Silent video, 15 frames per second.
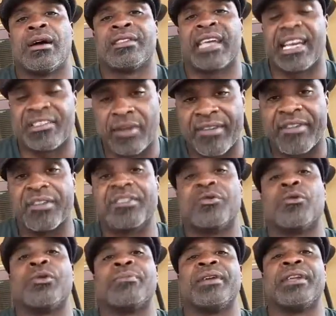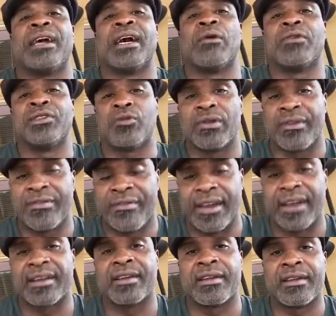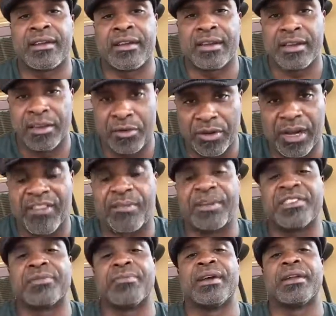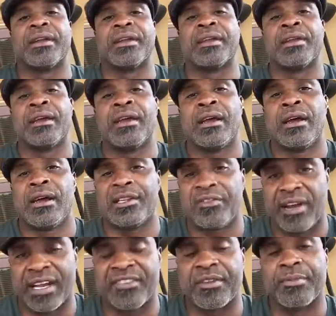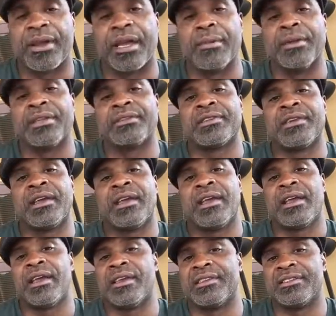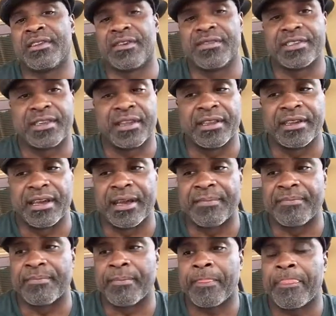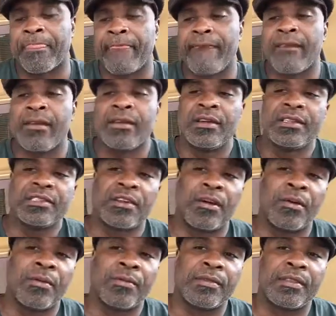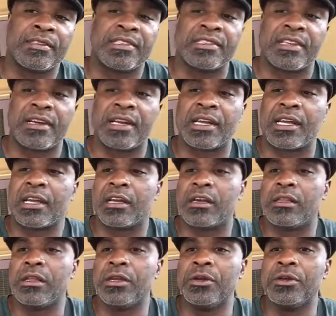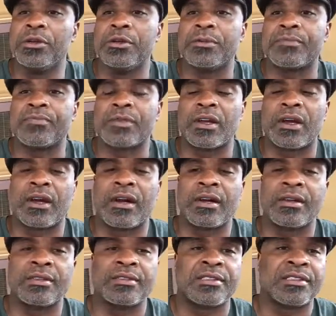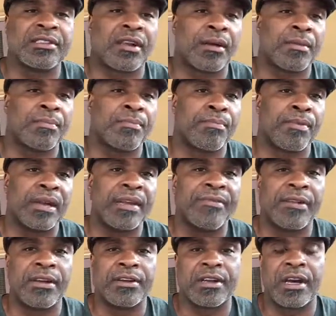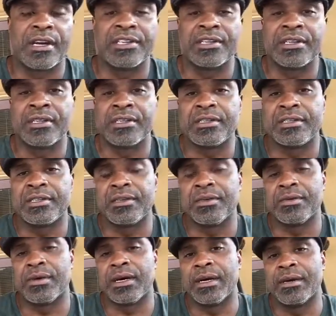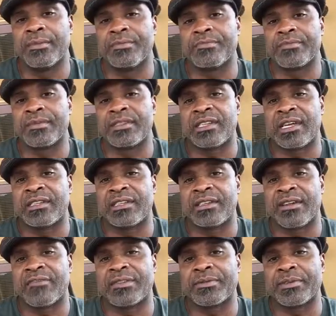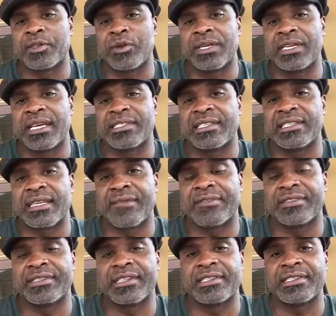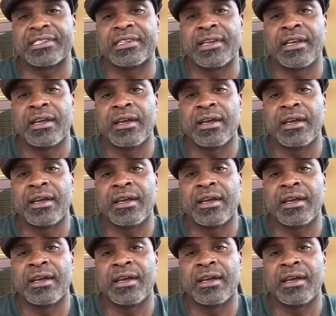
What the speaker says: Tax revenues would be down, which would affect new government spending, transfer payments, and service on the debt. So this is going to conclude just our brief introduction to the difference between debts and deficits.